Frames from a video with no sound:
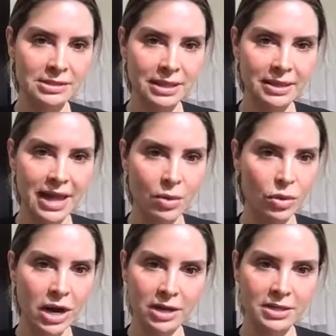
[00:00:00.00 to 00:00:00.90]
like that. We're
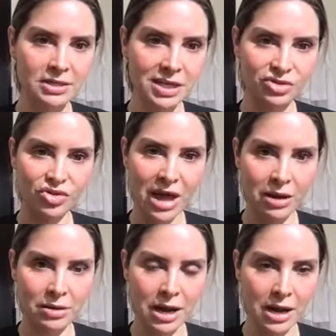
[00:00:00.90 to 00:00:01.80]
not going to touch that
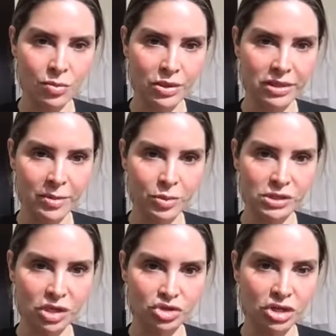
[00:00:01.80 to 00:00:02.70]
with
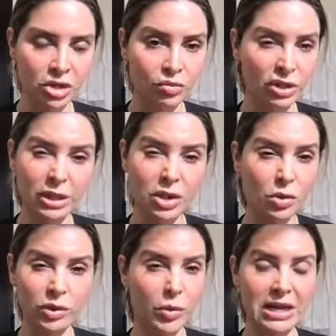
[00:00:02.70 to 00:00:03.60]
liposuction, and really the
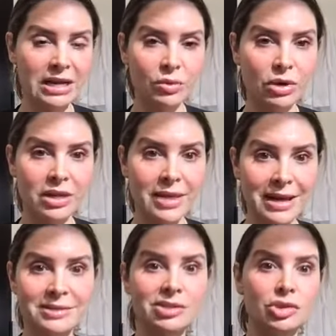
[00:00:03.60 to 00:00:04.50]
only way to get rid of
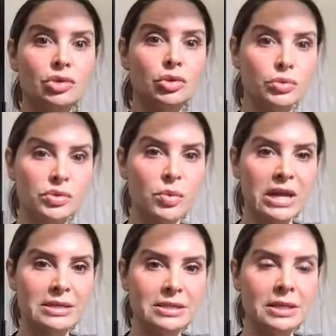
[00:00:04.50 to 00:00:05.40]
that is to lose
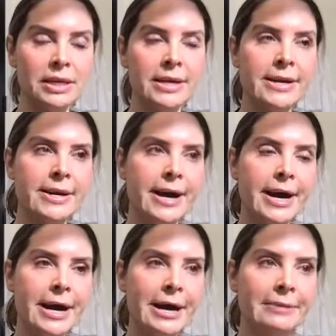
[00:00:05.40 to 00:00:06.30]
weight.
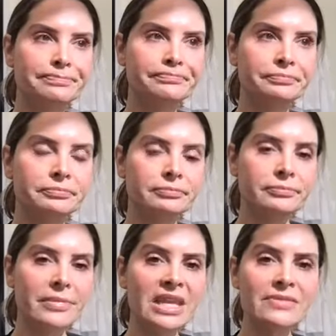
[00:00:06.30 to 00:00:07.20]
Um,
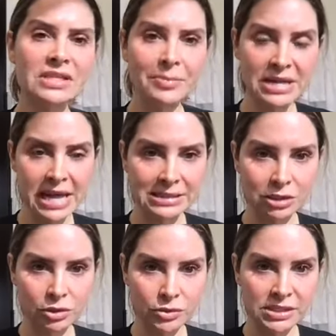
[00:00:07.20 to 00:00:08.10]
if somebody has
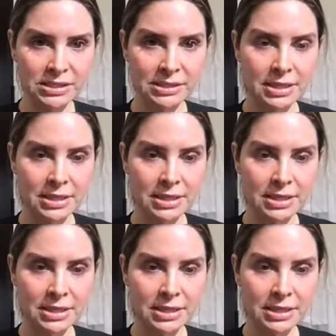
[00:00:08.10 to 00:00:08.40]
loose